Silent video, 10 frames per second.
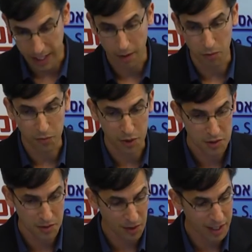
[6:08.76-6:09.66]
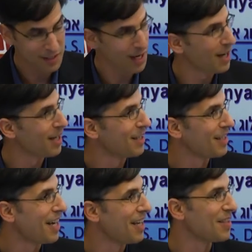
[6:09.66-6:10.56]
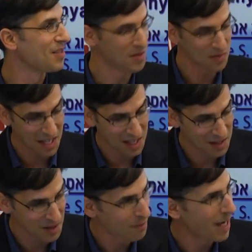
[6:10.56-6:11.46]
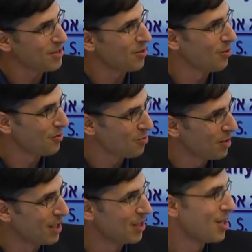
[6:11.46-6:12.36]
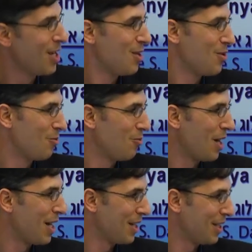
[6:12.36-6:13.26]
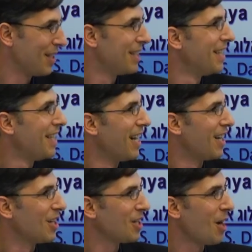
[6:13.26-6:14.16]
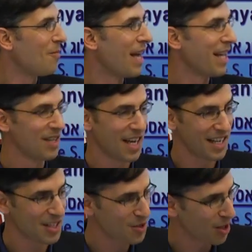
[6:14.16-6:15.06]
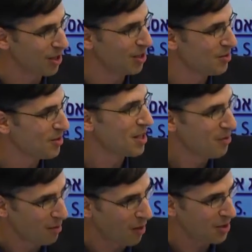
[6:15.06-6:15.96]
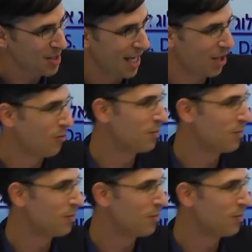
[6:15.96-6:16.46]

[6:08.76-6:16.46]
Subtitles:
and I will first invite the ambassador of Sweden to come and share his remarks. Thank you.